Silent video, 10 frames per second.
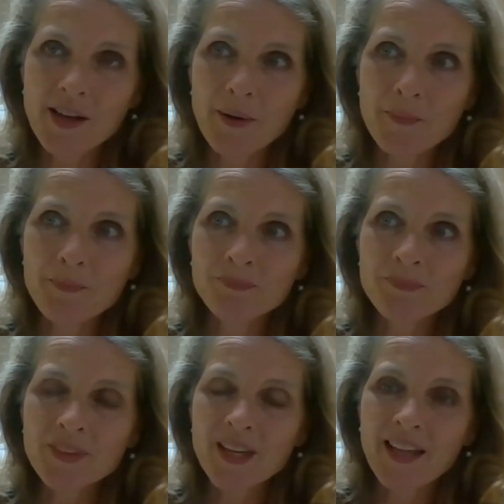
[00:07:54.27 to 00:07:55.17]

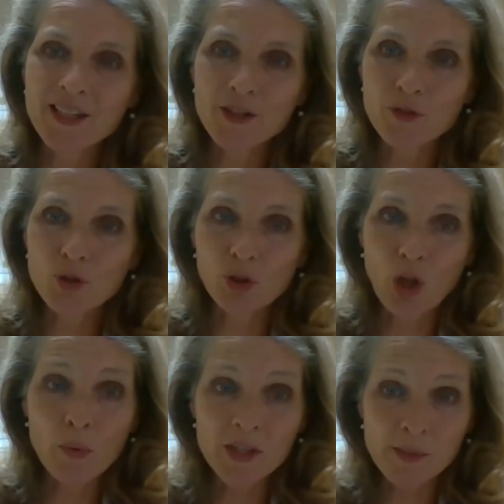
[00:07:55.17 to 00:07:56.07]
I think if you're a
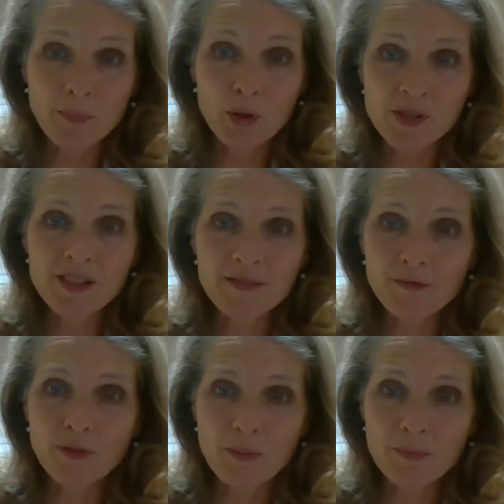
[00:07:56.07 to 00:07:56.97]
low risk person
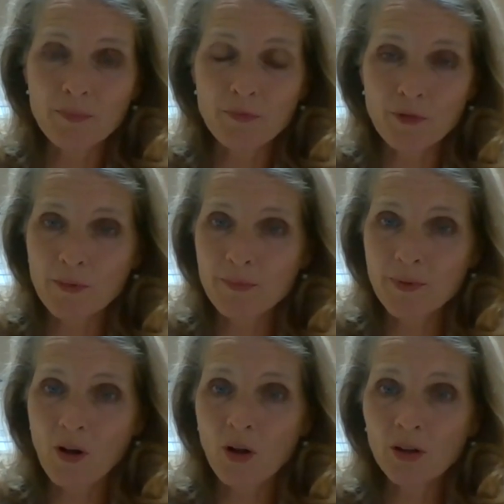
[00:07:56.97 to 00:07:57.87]

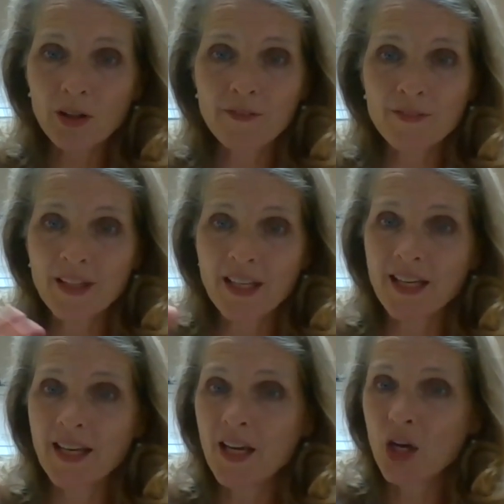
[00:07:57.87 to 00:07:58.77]
from all of the
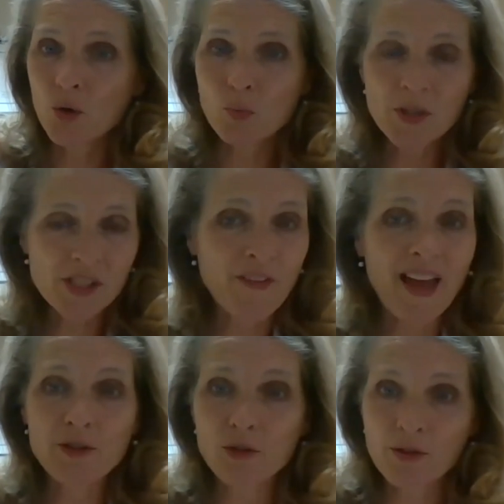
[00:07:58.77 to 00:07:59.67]
risk
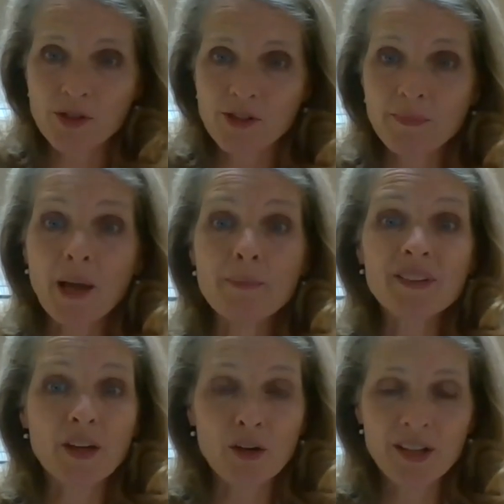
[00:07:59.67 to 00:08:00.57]
factors of becoming
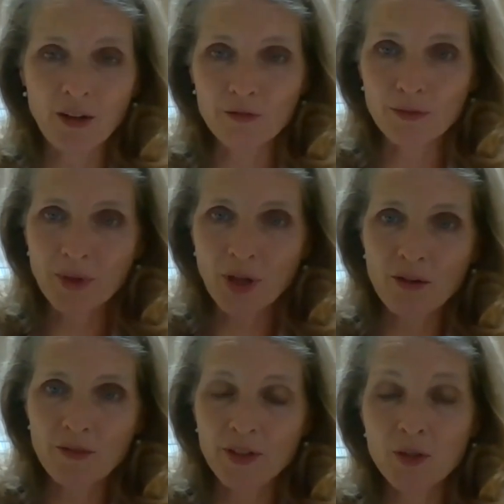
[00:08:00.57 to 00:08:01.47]
very ill from
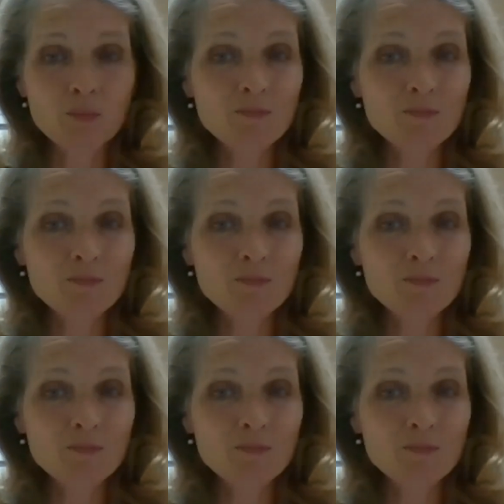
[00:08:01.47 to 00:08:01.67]
COVID